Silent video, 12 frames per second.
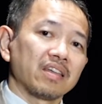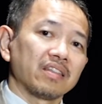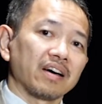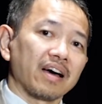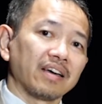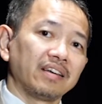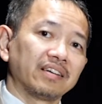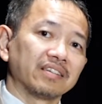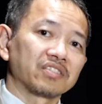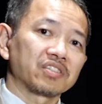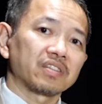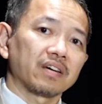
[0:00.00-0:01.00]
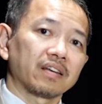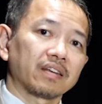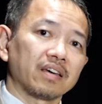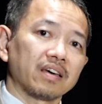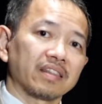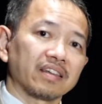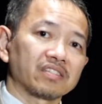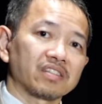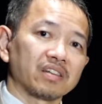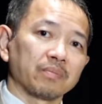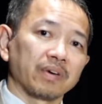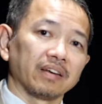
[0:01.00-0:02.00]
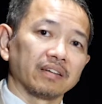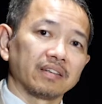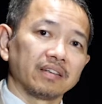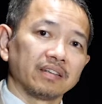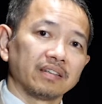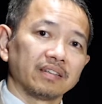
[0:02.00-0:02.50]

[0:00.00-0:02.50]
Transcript: the Heiligenstadt Testament,